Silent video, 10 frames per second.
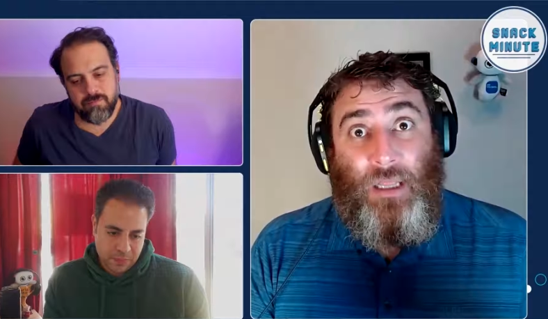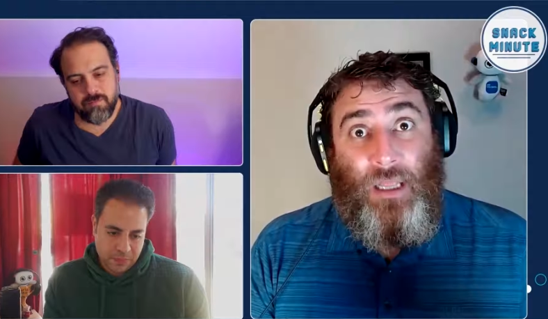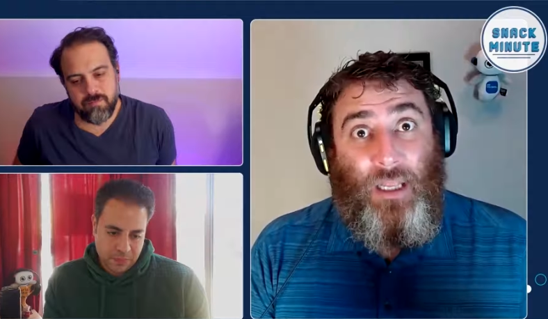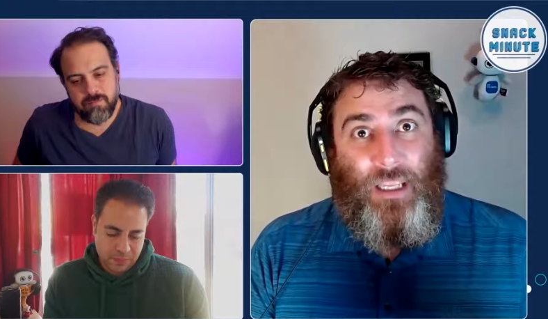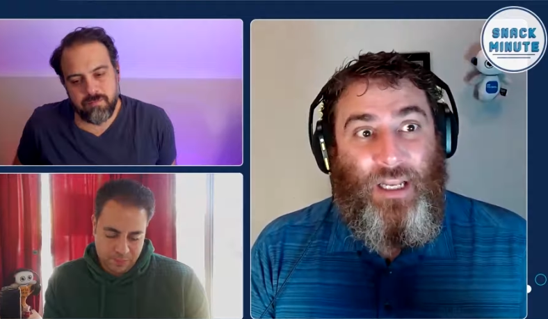
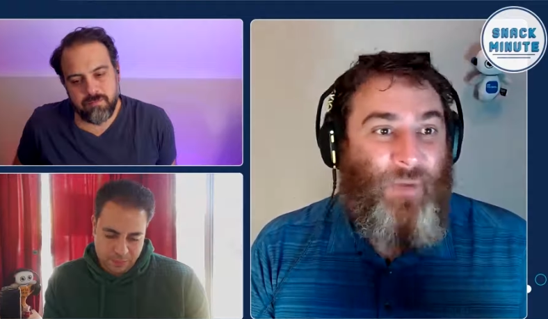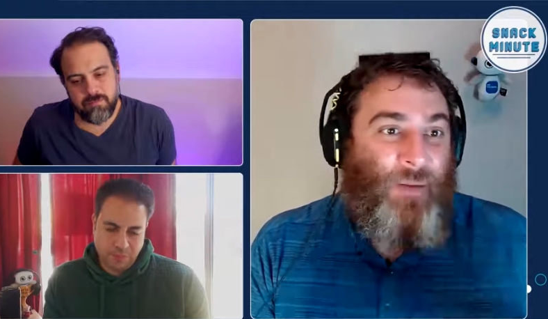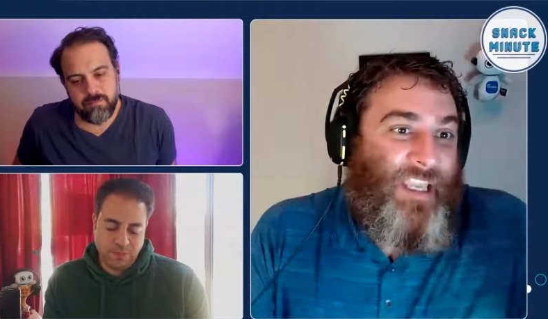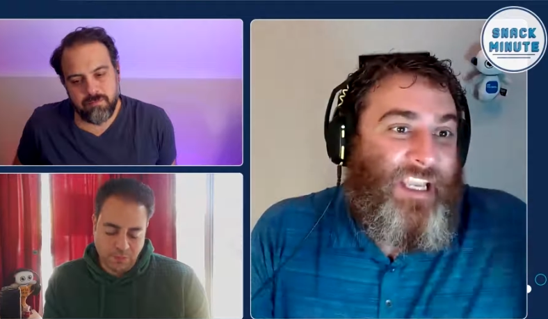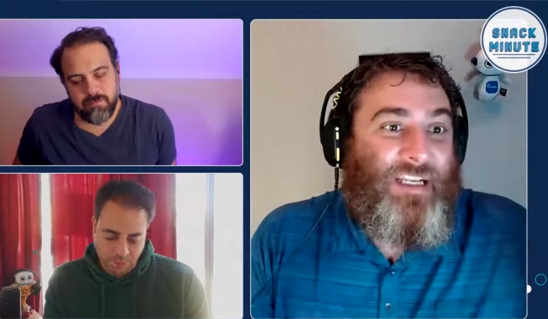Speaker 1: you know, maybe
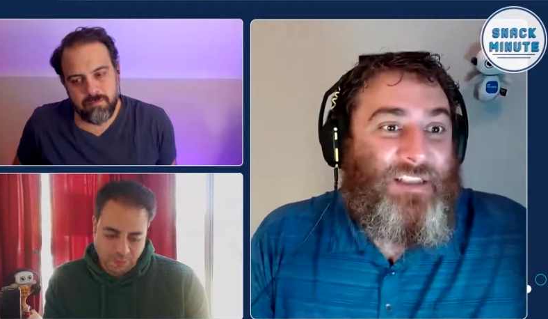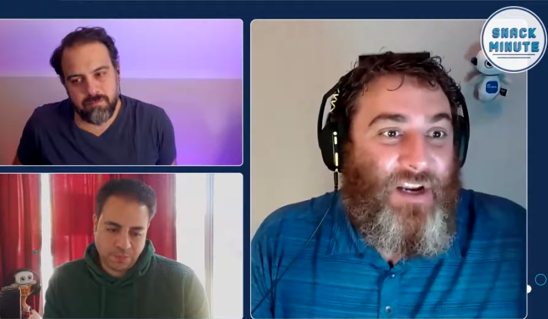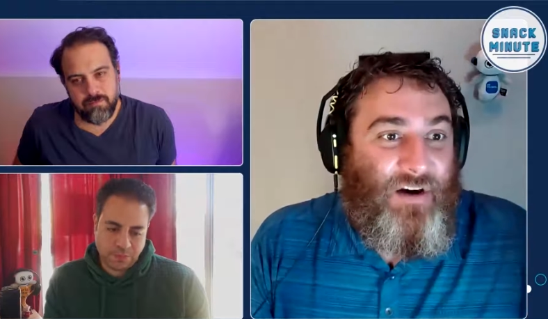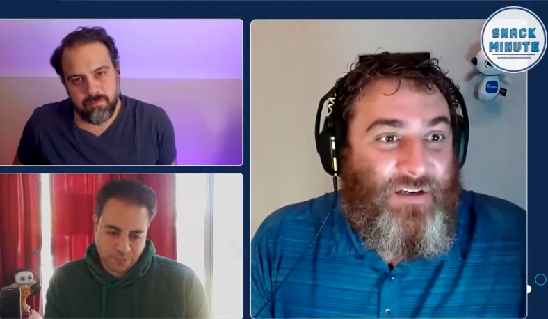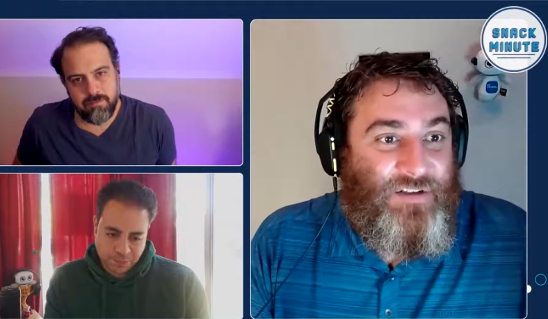kids
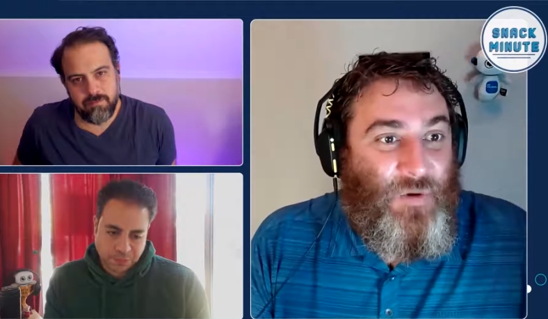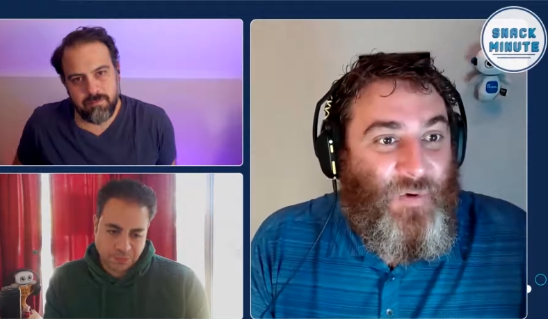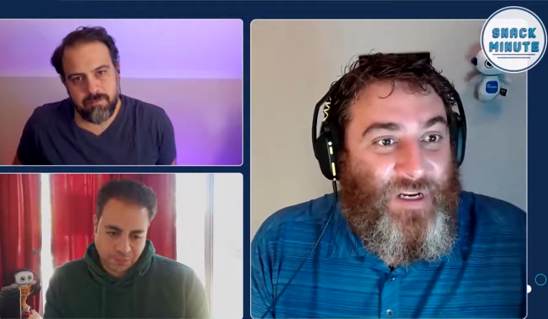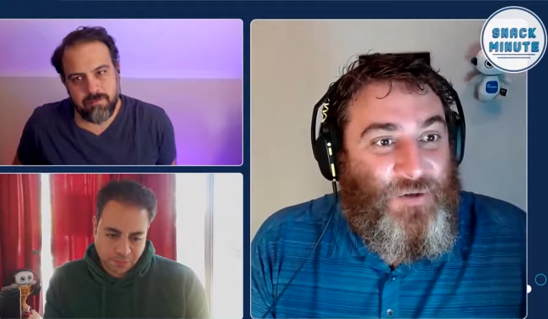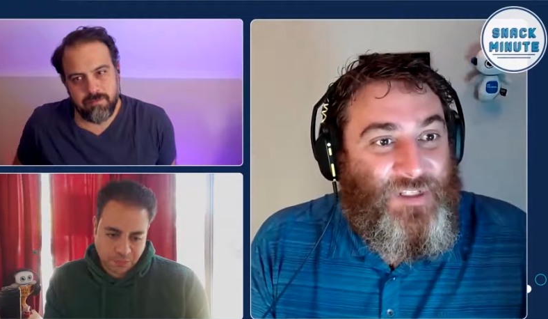aren't super
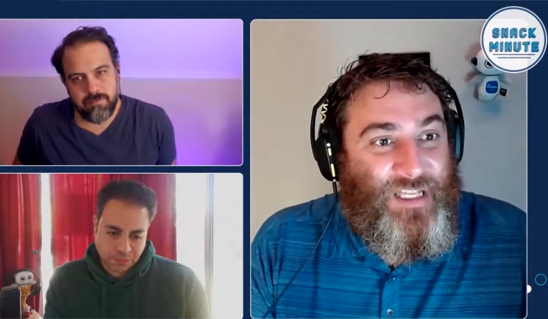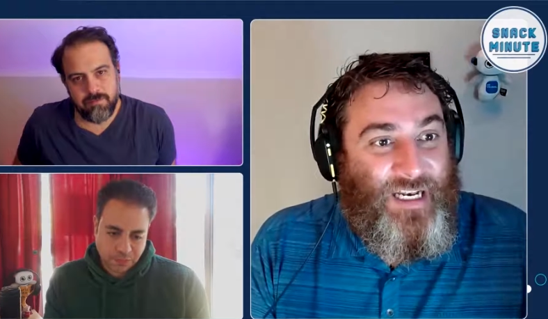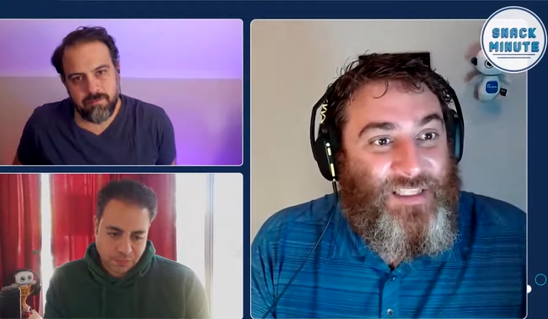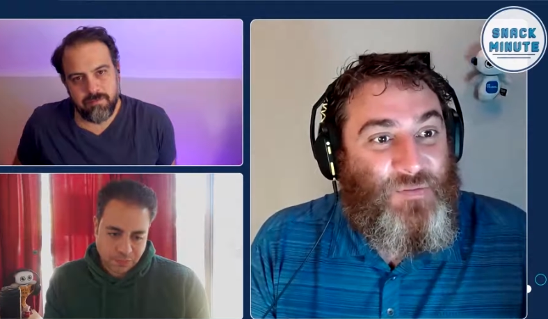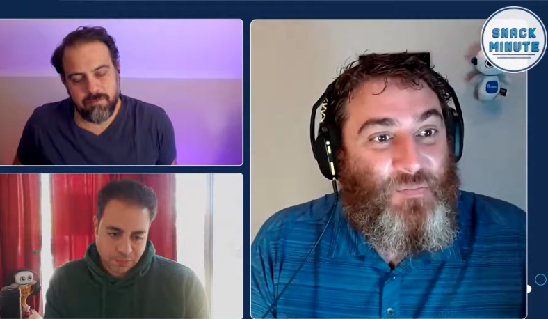interested
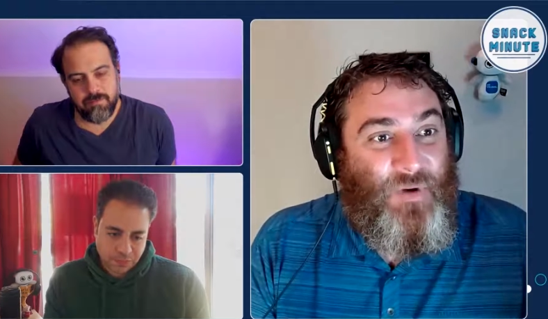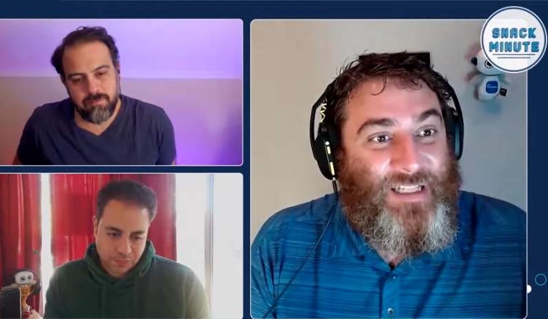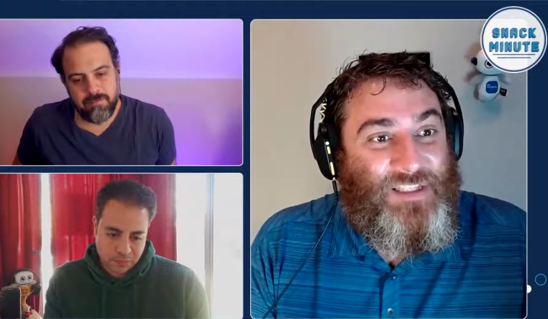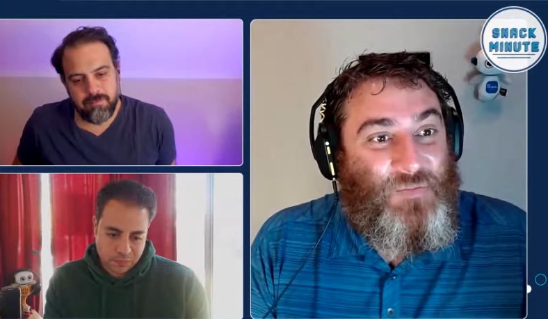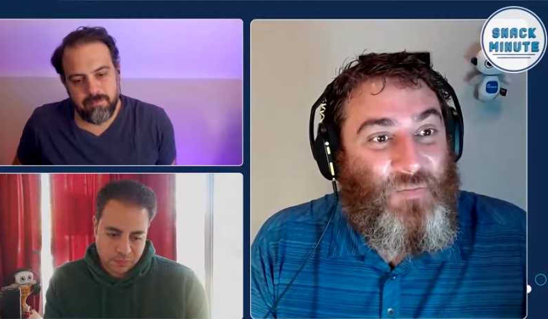in
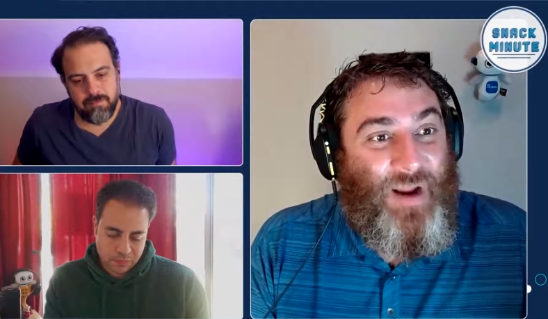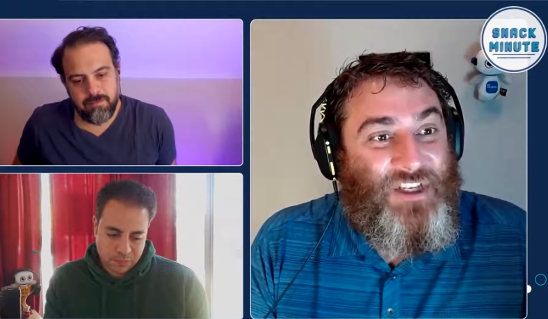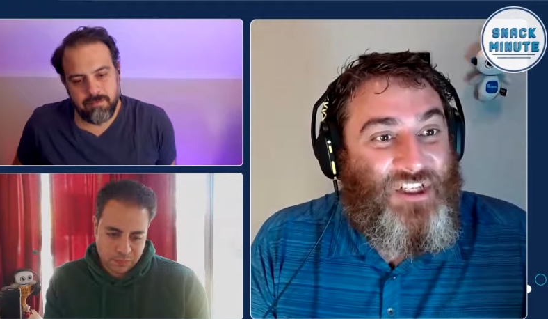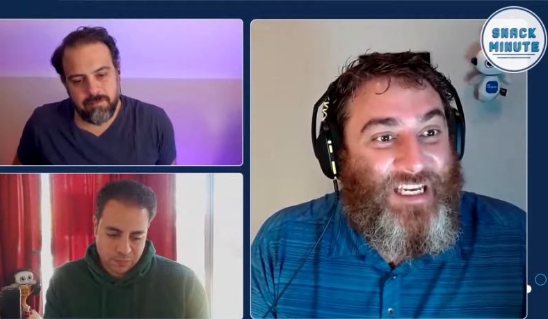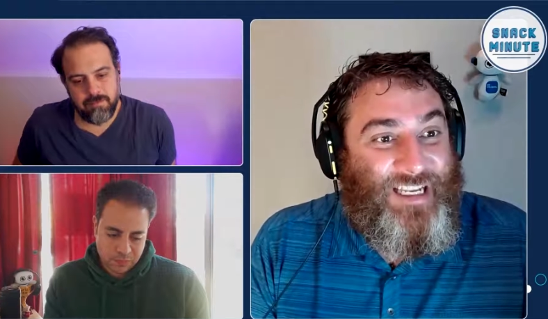
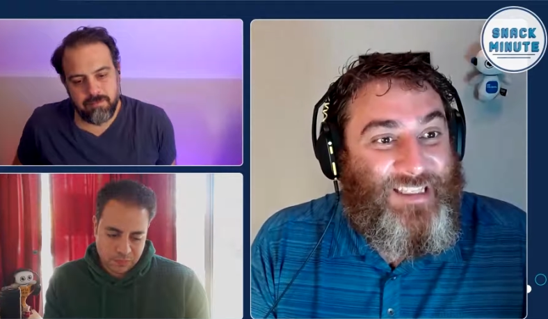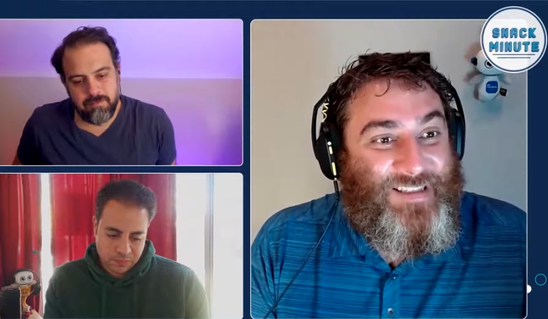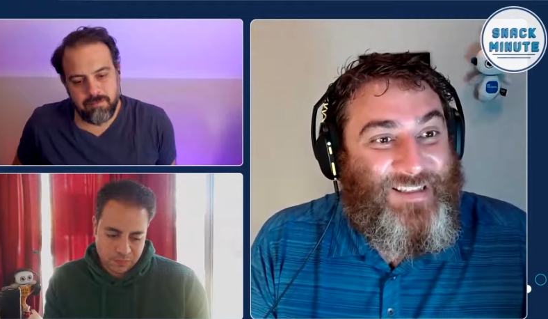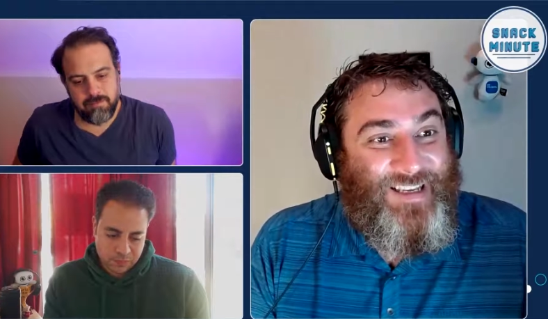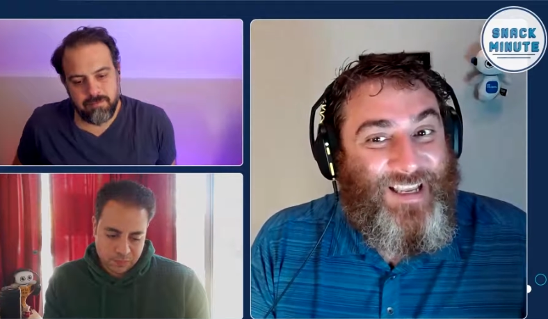spreadsheets,